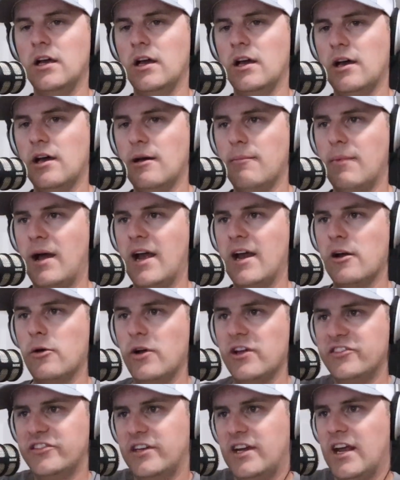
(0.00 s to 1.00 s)

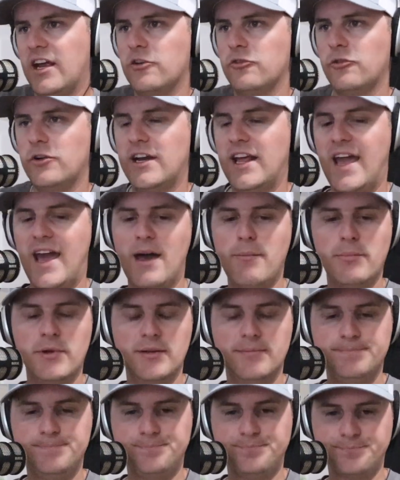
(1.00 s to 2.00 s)
iOS and Android app,
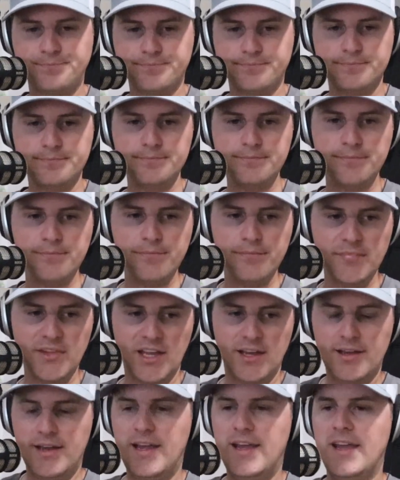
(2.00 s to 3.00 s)

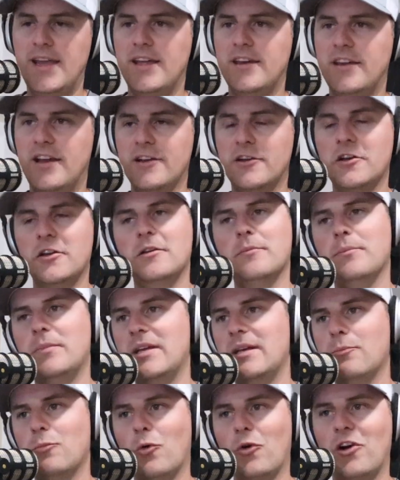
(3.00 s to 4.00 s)
and I couldn't
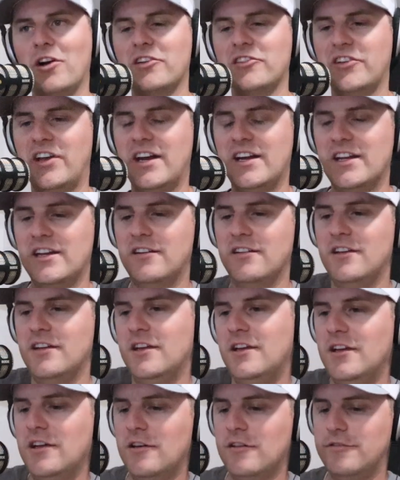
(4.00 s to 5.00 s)
be more excited
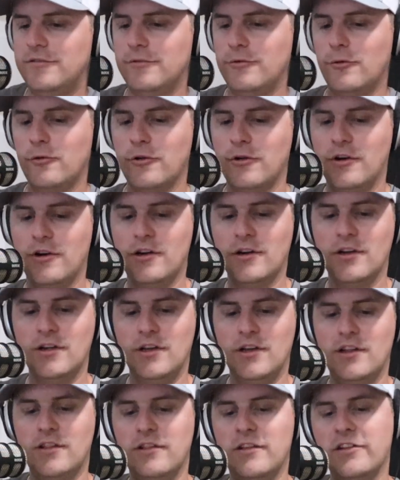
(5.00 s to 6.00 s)
for
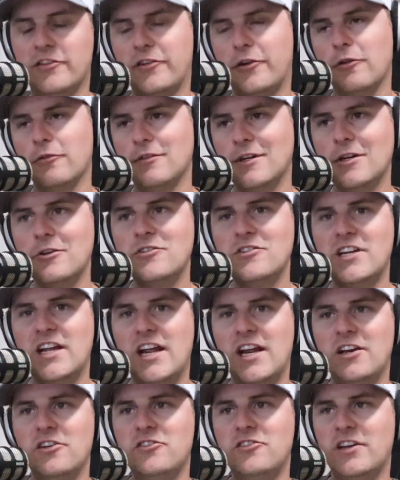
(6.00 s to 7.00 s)
this career
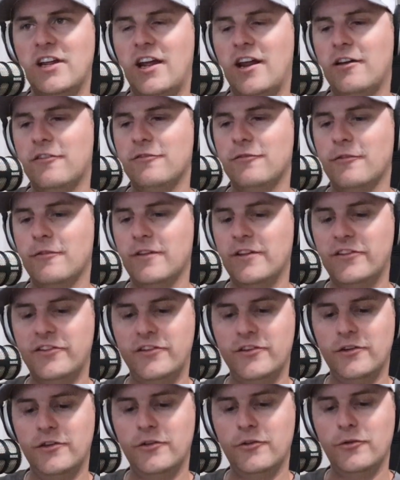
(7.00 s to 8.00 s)
change and for this
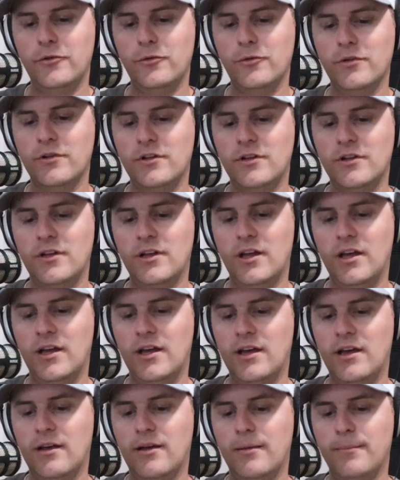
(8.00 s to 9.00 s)
new
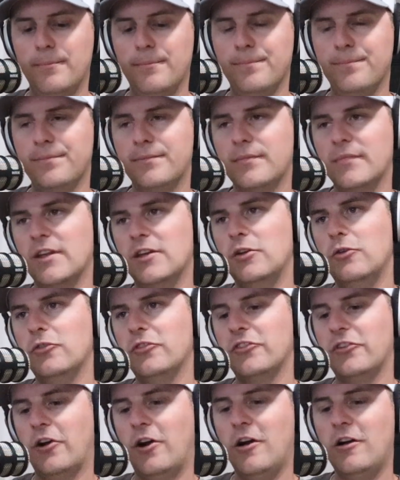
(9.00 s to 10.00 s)

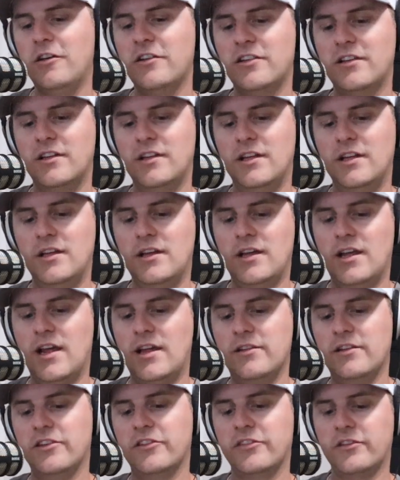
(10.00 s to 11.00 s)
start
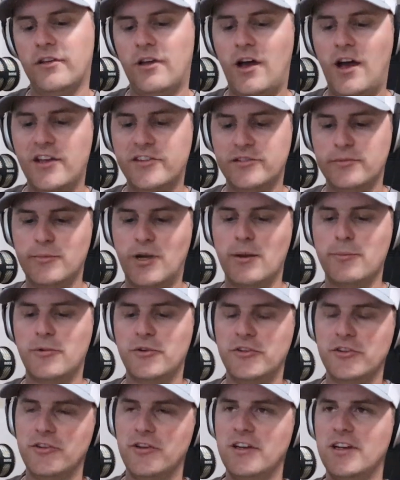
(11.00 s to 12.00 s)
and this awesome
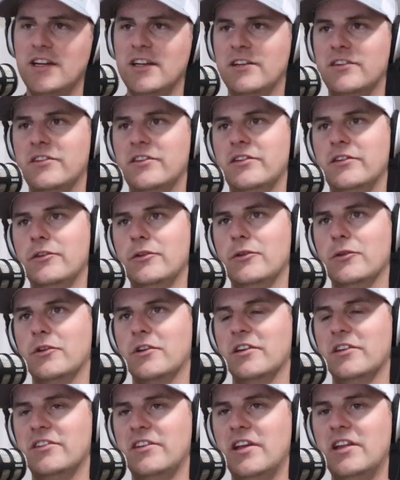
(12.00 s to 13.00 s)
opportunity to
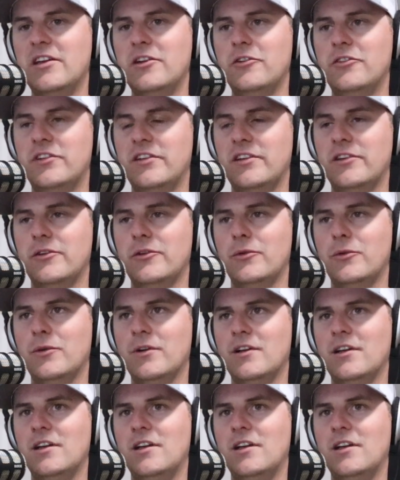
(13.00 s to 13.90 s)
continue to